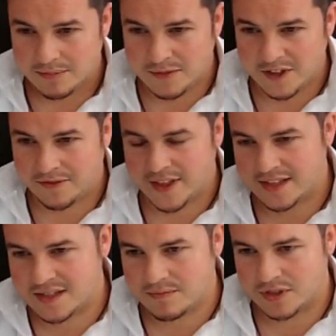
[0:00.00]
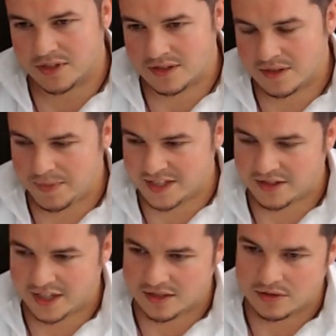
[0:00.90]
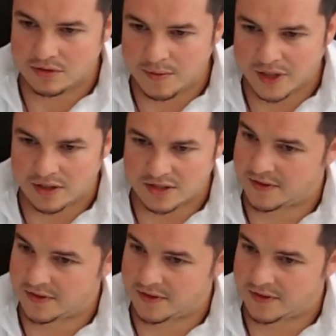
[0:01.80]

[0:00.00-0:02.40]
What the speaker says: If that's what the best you can do, because,